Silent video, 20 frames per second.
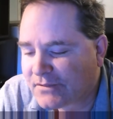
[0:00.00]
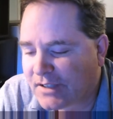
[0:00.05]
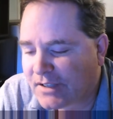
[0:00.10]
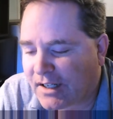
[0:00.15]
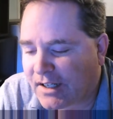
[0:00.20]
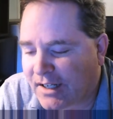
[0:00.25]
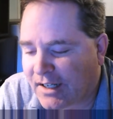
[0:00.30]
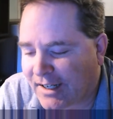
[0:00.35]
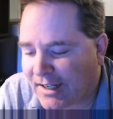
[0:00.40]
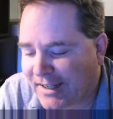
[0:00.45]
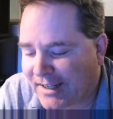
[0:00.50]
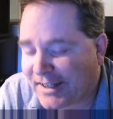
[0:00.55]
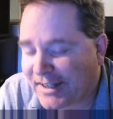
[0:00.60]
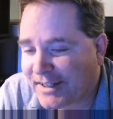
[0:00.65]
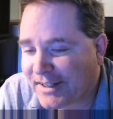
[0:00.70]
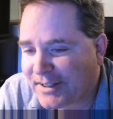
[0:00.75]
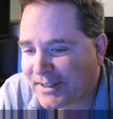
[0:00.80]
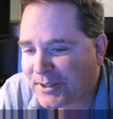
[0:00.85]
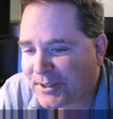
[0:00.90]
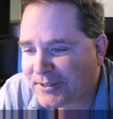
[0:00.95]

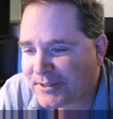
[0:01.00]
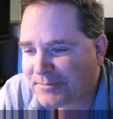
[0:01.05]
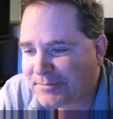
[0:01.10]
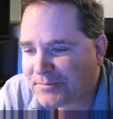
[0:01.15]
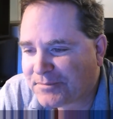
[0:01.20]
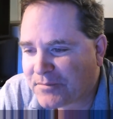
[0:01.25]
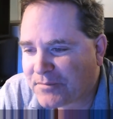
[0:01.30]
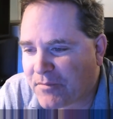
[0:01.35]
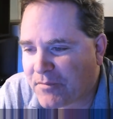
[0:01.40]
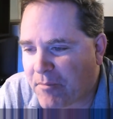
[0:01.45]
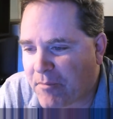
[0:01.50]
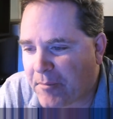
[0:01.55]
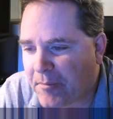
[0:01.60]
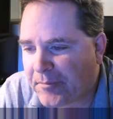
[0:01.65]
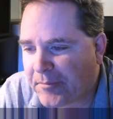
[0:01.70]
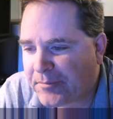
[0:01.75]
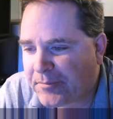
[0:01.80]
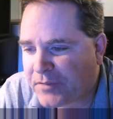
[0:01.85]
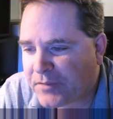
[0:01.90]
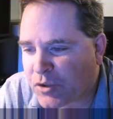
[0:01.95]

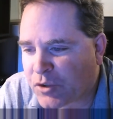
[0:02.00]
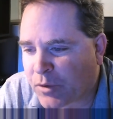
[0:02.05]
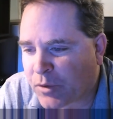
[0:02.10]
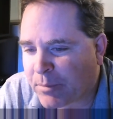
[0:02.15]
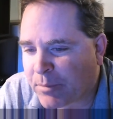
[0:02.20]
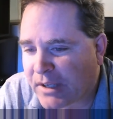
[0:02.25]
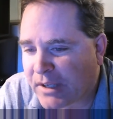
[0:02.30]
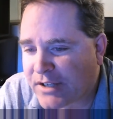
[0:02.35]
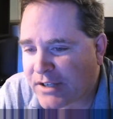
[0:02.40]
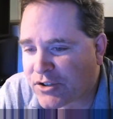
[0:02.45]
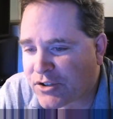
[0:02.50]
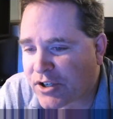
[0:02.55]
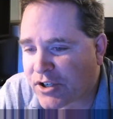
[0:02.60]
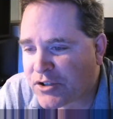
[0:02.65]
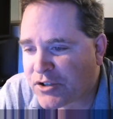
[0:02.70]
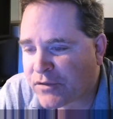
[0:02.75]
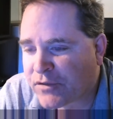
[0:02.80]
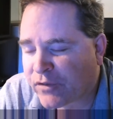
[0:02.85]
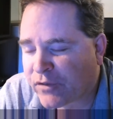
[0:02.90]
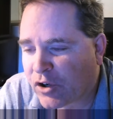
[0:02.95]
uh, to replace
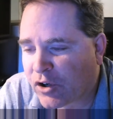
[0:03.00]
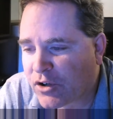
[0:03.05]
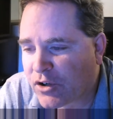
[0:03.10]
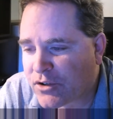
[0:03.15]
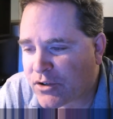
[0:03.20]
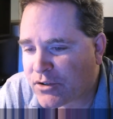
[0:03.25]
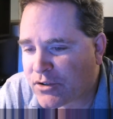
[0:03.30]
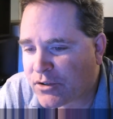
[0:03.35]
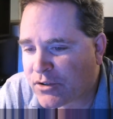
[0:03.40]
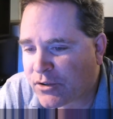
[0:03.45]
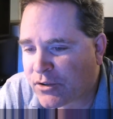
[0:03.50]
Judge Furse,